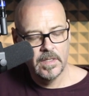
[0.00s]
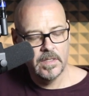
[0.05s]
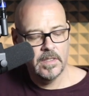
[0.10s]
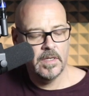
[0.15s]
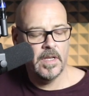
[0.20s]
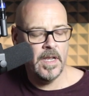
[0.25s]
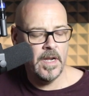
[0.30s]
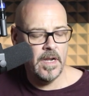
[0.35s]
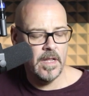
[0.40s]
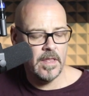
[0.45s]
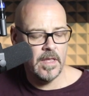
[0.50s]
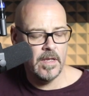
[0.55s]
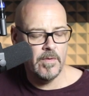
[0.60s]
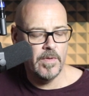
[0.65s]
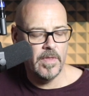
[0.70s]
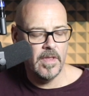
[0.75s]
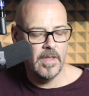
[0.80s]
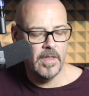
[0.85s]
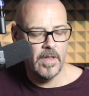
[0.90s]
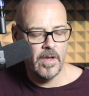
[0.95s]
So anything
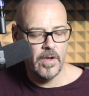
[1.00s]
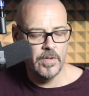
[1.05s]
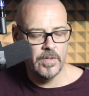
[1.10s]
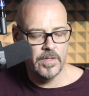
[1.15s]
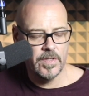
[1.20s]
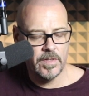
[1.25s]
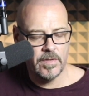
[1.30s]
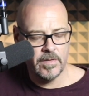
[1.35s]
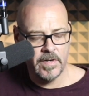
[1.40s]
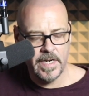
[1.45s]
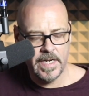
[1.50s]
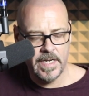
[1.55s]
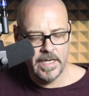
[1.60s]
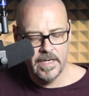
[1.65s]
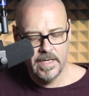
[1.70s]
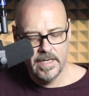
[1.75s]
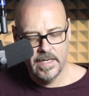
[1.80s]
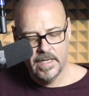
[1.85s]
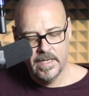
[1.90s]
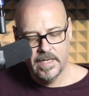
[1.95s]
within those 3,
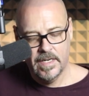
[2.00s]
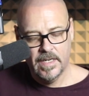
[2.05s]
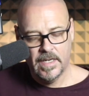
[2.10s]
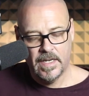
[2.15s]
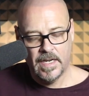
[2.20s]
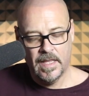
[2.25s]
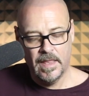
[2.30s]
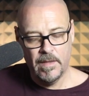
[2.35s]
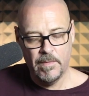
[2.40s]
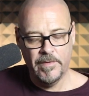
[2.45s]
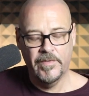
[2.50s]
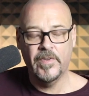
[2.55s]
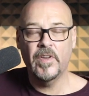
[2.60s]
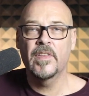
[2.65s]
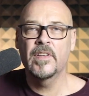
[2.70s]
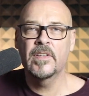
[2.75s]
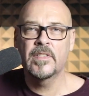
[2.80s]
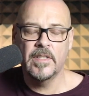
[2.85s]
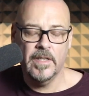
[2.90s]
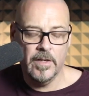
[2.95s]
and then we've got
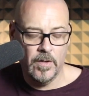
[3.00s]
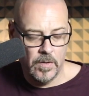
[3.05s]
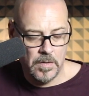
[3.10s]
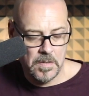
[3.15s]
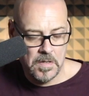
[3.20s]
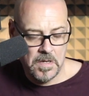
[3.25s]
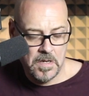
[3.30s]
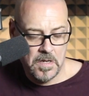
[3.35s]
this little.